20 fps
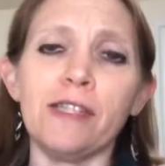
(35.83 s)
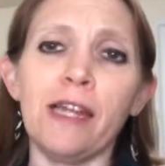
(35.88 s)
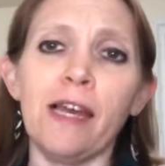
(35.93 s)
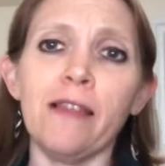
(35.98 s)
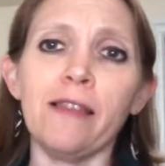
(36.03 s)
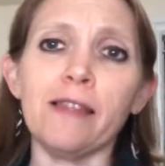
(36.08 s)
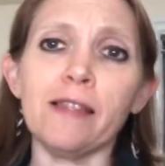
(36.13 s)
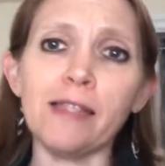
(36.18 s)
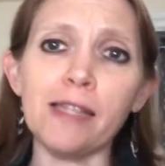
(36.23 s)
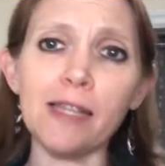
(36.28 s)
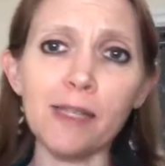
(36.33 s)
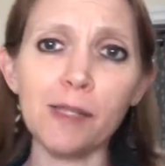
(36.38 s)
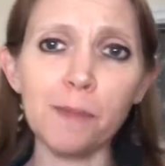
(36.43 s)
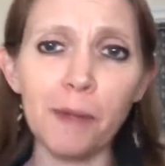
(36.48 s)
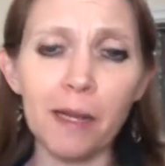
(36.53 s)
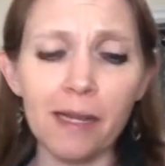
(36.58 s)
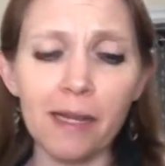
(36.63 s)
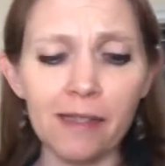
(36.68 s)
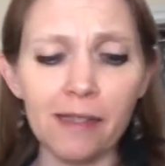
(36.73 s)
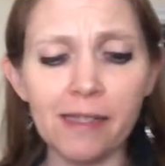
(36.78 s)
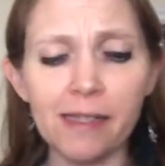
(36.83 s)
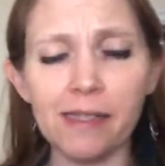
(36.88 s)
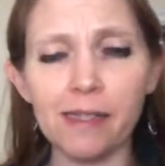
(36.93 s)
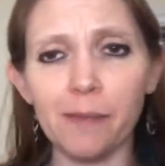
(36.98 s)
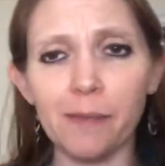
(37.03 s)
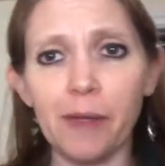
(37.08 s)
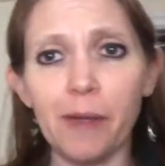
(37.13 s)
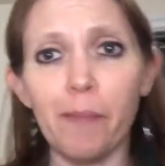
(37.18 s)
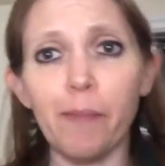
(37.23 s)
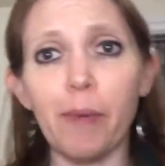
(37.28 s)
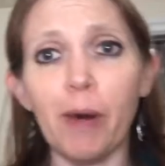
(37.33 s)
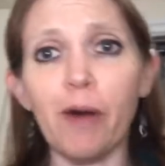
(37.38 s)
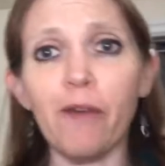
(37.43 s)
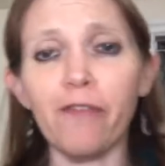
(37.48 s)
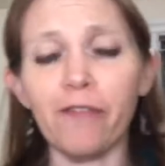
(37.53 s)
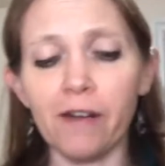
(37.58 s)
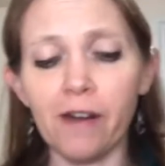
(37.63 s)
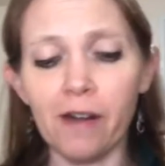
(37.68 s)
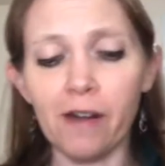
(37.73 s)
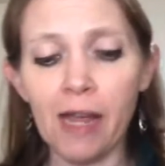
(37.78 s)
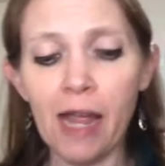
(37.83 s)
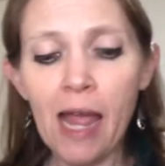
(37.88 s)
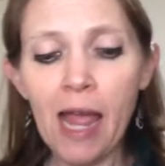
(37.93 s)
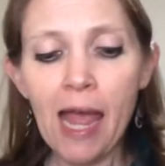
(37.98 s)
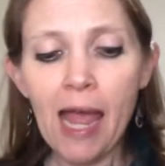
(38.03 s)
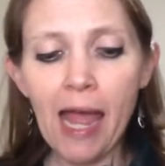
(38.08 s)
down the suspect list to be Beaufort